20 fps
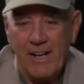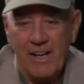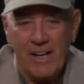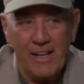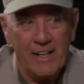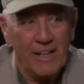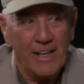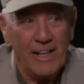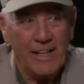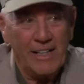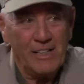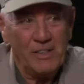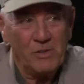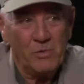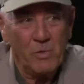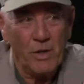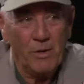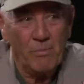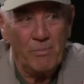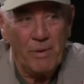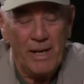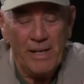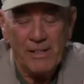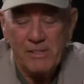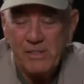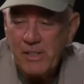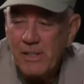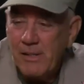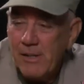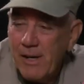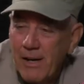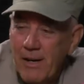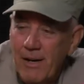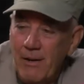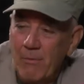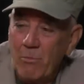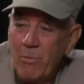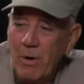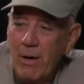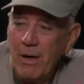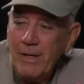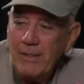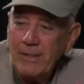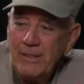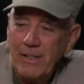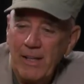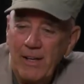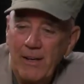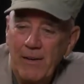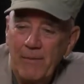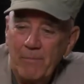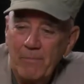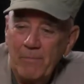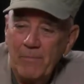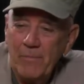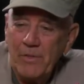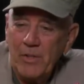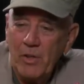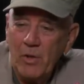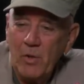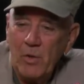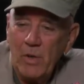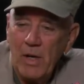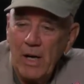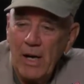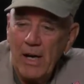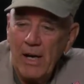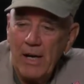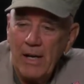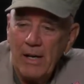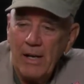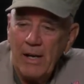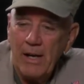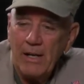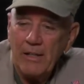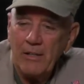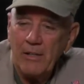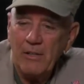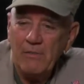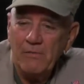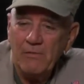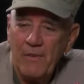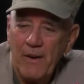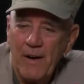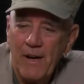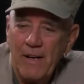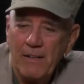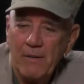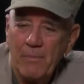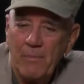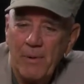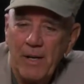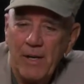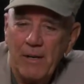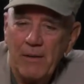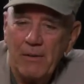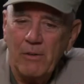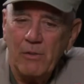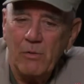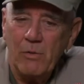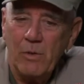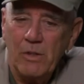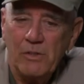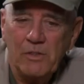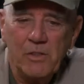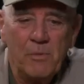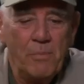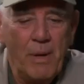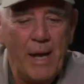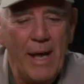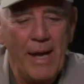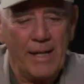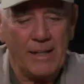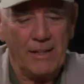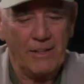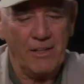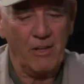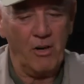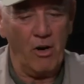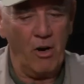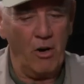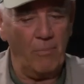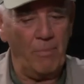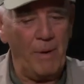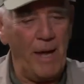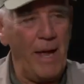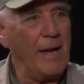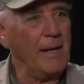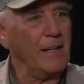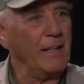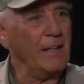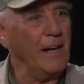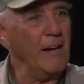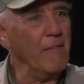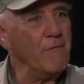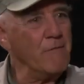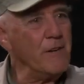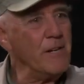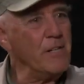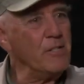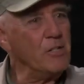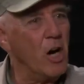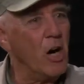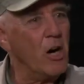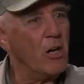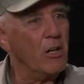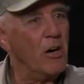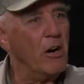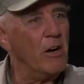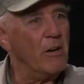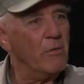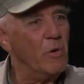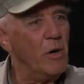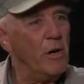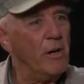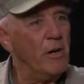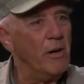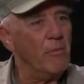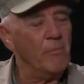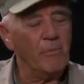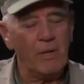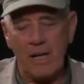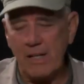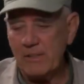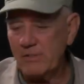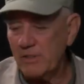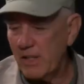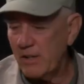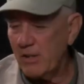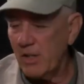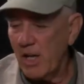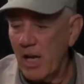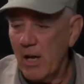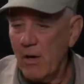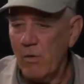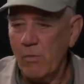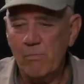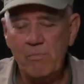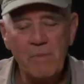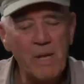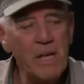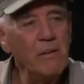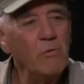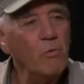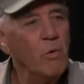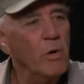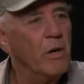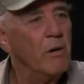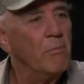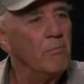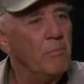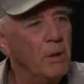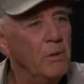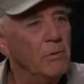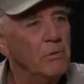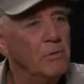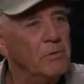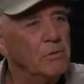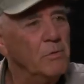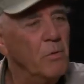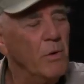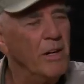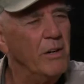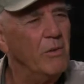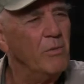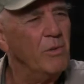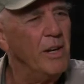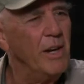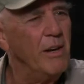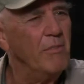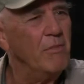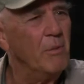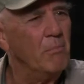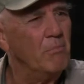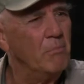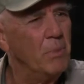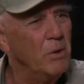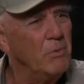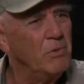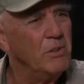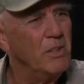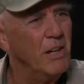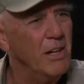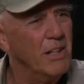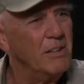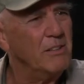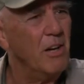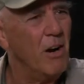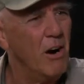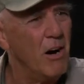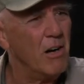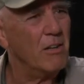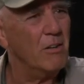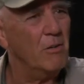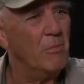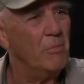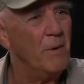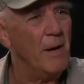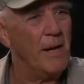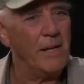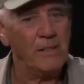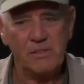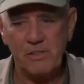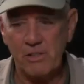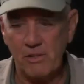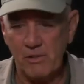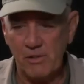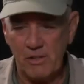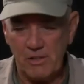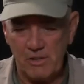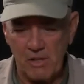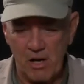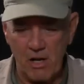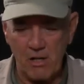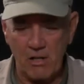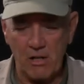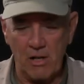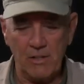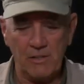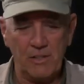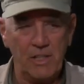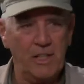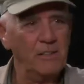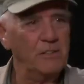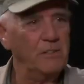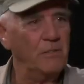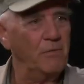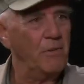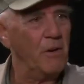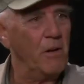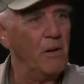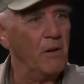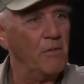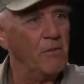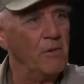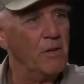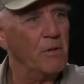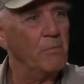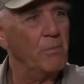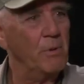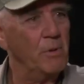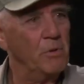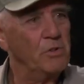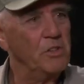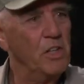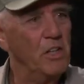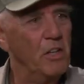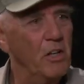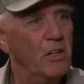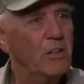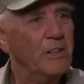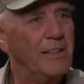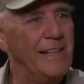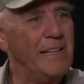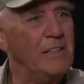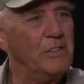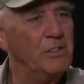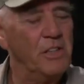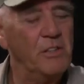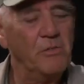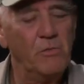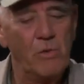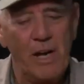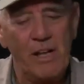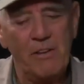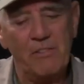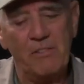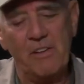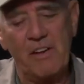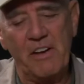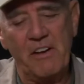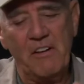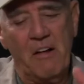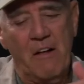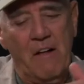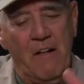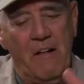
And ladies wear pants. But so I couldn't find a pair that wasn't pegged. They're all pegged, every doggone one of them. And I say, men wear boots. Why don't we have a boot cut cargo pants so the doggone things will fall over your boots and look decent rather than